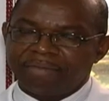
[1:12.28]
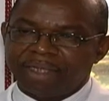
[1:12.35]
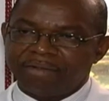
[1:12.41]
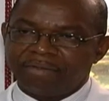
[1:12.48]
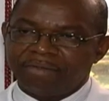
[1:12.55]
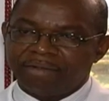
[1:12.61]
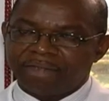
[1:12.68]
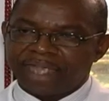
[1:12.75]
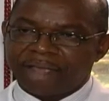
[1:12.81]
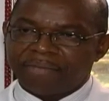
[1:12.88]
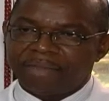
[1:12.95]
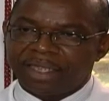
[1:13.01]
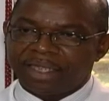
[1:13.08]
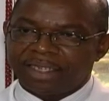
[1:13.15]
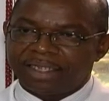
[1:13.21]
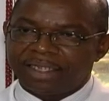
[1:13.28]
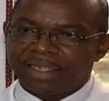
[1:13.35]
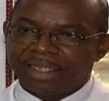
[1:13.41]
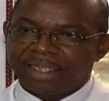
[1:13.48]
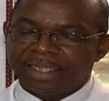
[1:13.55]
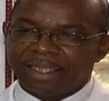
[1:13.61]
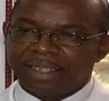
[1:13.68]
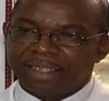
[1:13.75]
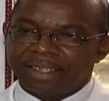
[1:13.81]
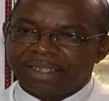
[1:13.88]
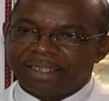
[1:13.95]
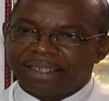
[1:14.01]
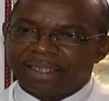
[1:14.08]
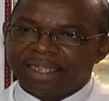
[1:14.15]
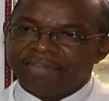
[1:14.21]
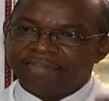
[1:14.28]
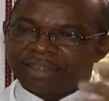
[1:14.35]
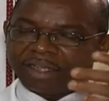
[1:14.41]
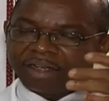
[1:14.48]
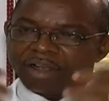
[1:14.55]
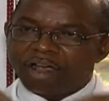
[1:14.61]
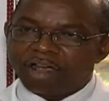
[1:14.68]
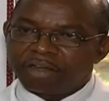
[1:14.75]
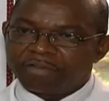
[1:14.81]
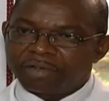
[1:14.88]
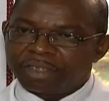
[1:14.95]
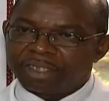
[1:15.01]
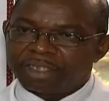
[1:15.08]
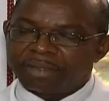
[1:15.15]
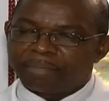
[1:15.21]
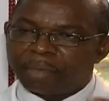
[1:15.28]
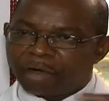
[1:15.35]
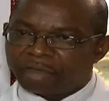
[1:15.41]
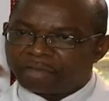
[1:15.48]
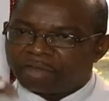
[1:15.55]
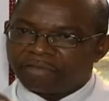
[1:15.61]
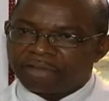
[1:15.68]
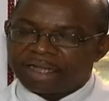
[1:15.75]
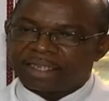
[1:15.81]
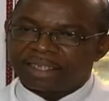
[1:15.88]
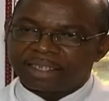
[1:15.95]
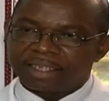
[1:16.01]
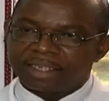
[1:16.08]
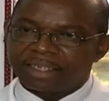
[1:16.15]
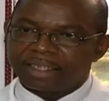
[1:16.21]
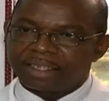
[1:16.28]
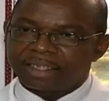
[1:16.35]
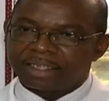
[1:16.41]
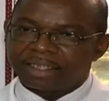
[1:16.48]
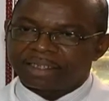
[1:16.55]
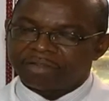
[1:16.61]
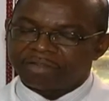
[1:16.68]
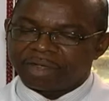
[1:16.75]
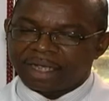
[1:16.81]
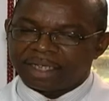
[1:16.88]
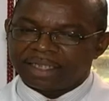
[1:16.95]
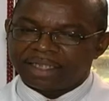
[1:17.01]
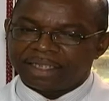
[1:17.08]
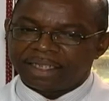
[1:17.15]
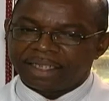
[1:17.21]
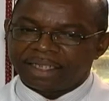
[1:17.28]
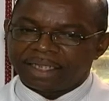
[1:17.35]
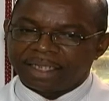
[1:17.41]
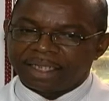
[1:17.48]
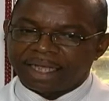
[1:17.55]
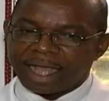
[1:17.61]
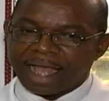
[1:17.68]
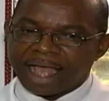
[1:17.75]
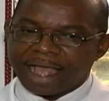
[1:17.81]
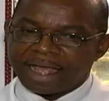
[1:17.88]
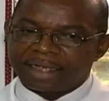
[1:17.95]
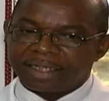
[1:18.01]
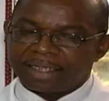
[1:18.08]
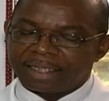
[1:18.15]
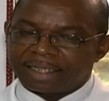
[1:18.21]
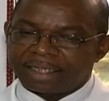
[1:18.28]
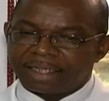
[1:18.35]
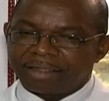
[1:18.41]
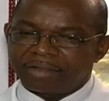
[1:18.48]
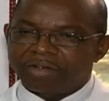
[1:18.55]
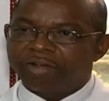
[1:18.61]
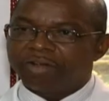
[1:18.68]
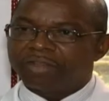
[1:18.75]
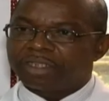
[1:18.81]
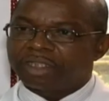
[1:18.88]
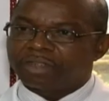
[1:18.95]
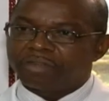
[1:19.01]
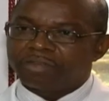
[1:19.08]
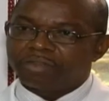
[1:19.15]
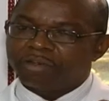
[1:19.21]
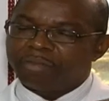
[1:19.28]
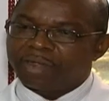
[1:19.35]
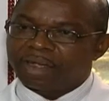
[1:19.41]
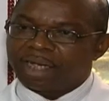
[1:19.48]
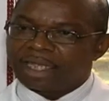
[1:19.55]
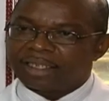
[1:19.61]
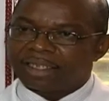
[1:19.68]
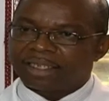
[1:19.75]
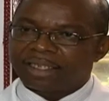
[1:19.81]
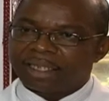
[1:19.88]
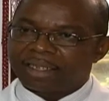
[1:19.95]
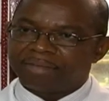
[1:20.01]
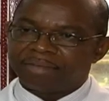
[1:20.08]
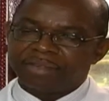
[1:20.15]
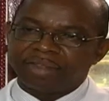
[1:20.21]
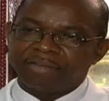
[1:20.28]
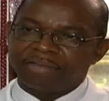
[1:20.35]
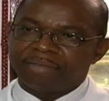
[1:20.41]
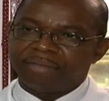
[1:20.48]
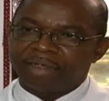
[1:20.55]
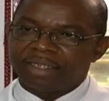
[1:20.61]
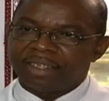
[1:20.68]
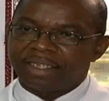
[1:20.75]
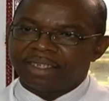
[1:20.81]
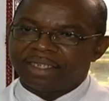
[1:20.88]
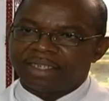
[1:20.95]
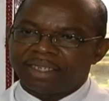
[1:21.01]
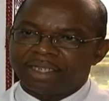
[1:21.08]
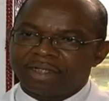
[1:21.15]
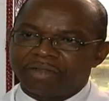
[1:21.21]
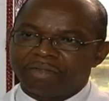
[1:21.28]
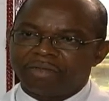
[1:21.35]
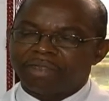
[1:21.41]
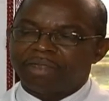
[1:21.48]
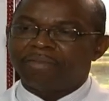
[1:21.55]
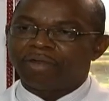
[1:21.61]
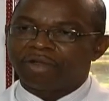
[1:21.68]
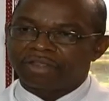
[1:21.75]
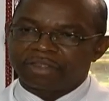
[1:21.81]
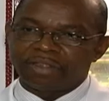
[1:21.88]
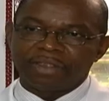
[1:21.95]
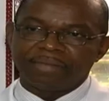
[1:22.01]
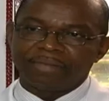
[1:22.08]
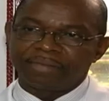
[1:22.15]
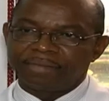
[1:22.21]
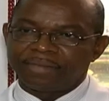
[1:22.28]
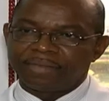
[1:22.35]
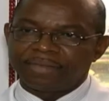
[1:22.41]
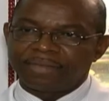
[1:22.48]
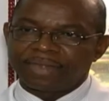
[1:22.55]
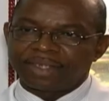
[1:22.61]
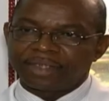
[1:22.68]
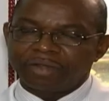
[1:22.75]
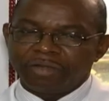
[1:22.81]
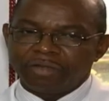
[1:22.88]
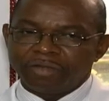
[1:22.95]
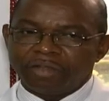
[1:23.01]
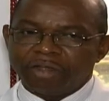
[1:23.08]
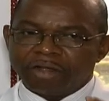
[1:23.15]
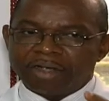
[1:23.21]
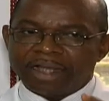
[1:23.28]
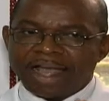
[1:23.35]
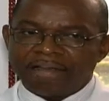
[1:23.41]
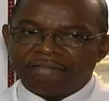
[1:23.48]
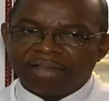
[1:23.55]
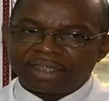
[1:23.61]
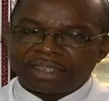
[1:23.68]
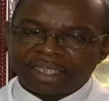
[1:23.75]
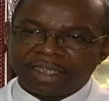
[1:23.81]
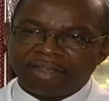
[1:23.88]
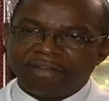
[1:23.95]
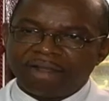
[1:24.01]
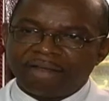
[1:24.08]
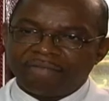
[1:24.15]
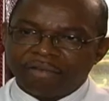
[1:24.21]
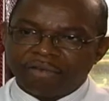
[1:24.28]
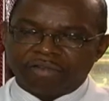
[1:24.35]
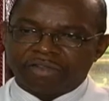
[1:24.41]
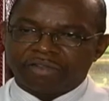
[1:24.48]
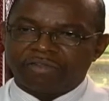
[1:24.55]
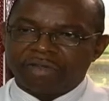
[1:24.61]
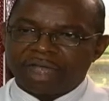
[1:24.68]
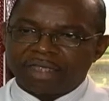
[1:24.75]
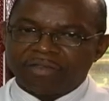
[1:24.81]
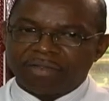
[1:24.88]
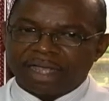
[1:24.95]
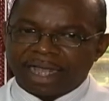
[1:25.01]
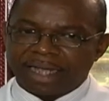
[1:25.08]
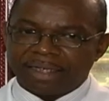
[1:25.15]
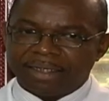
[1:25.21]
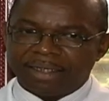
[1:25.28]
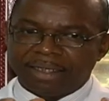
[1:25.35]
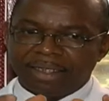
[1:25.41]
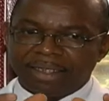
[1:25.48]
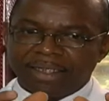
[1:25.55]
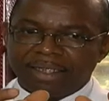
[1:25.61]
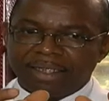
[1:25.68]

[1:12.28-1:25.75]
by which I mean it leaves the lung, which is the point of entry, usually, and goes into so many other systems of the body through the bloodstream. So you don't have a singular focus where you can